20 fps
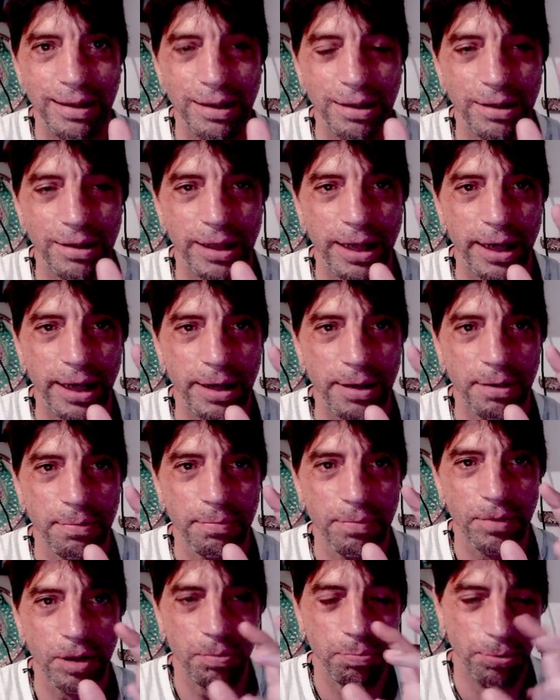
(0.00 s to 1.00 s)
okay
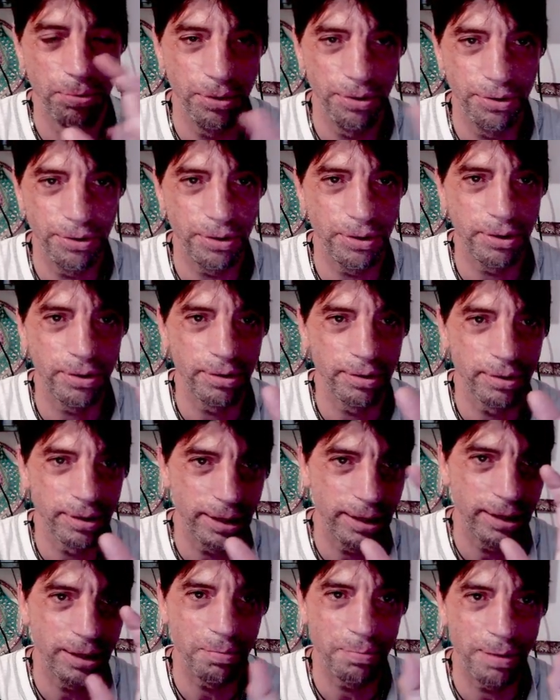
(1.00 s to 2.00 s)
Pluto
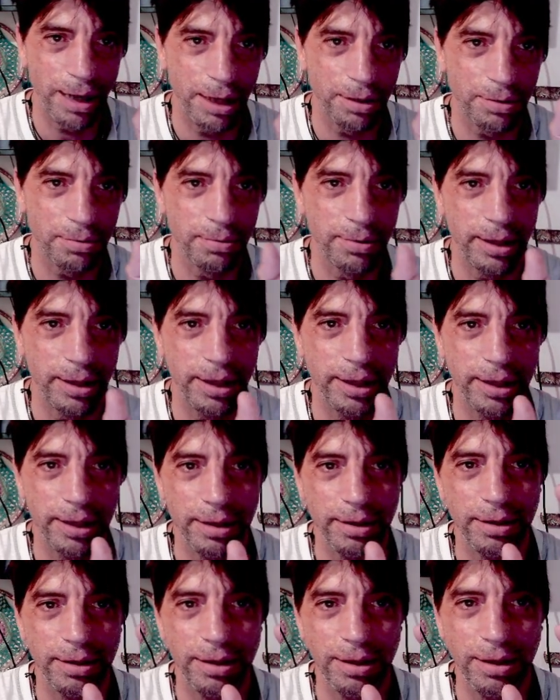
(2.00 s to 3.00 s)
in a bound way
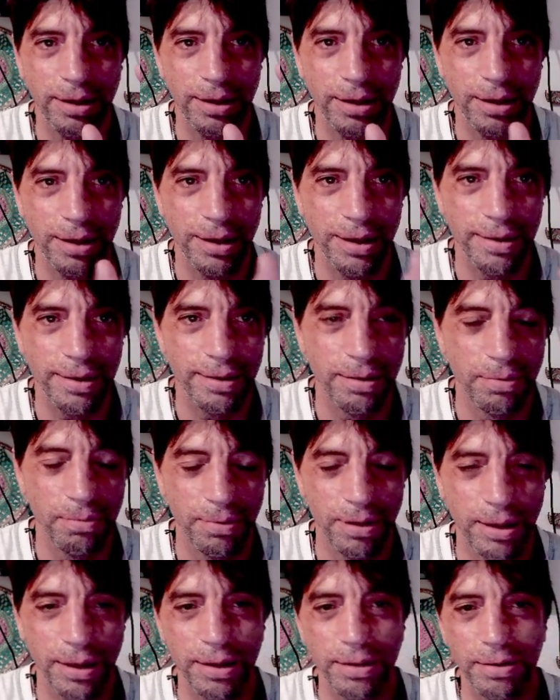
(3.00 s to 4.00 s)
he is the
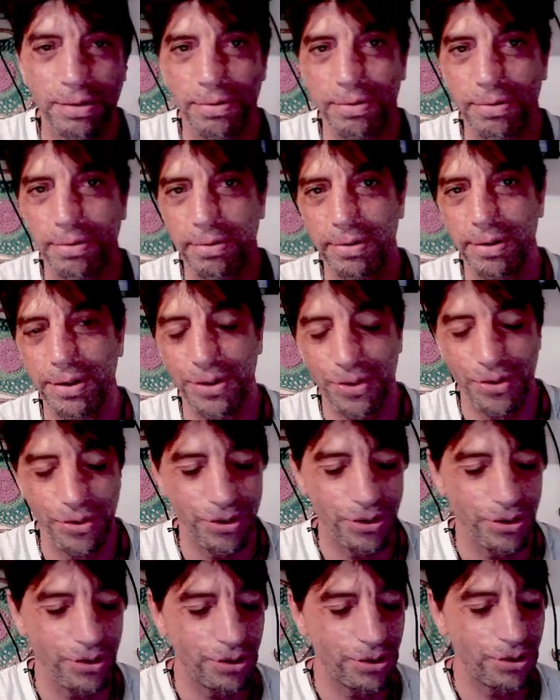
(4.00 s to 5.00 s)
one who is
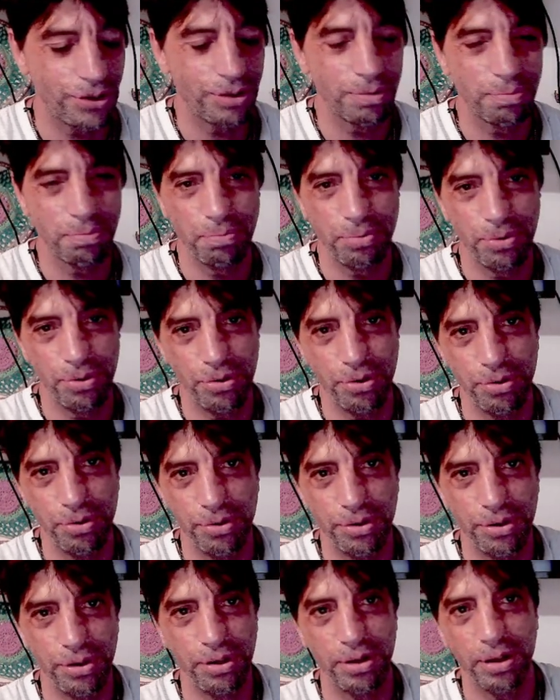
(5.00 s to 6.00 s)
just push you
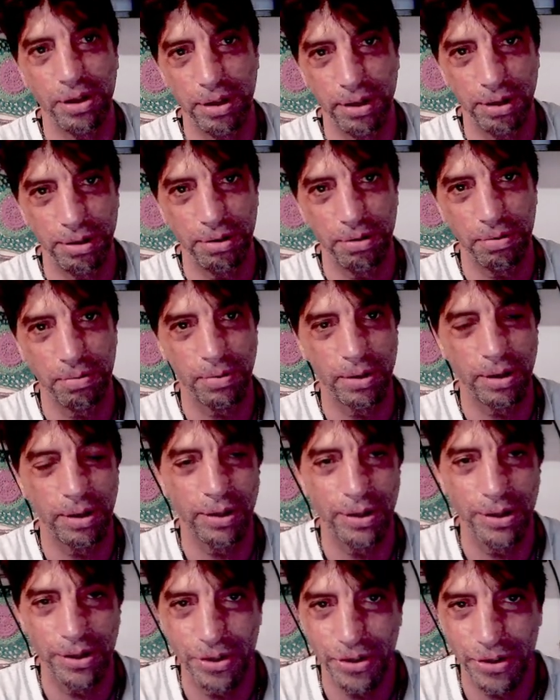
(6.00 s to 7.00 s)
in the
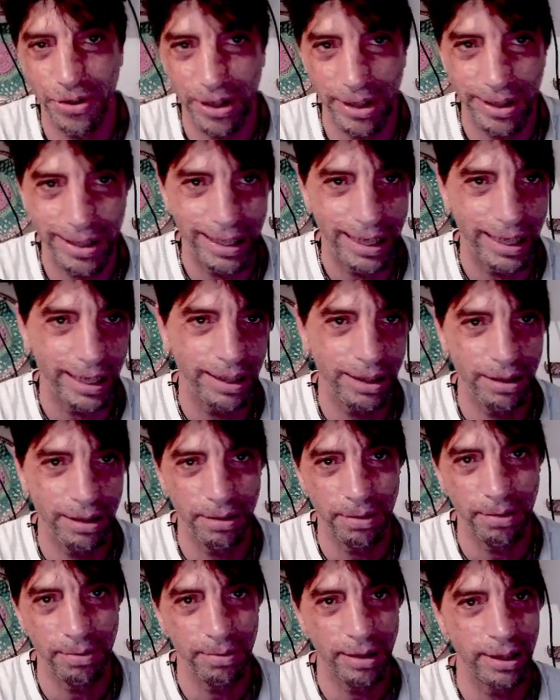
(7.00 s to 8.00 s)
underworld it says like you
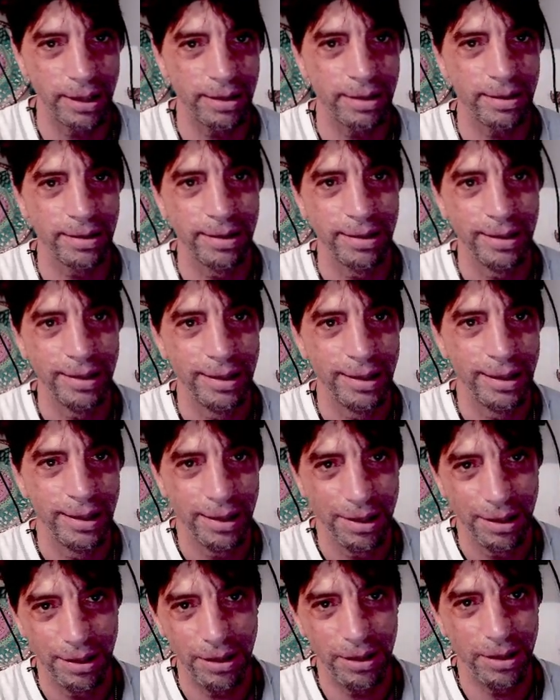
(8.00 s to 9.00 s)
know what
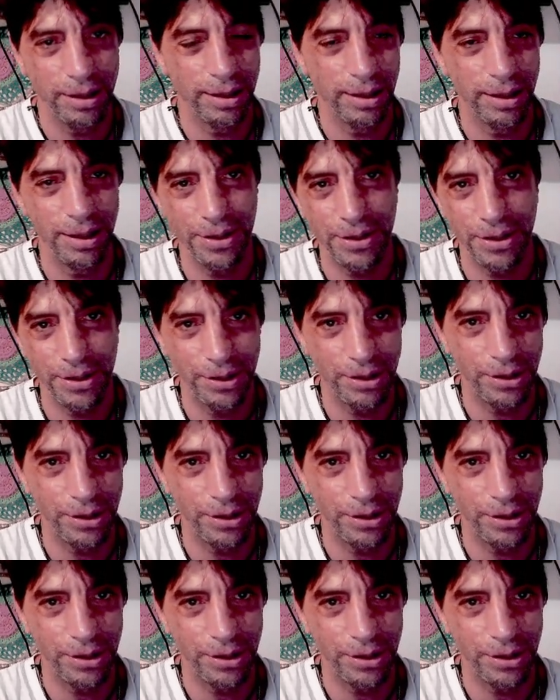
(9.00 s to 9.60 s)
you didn't listen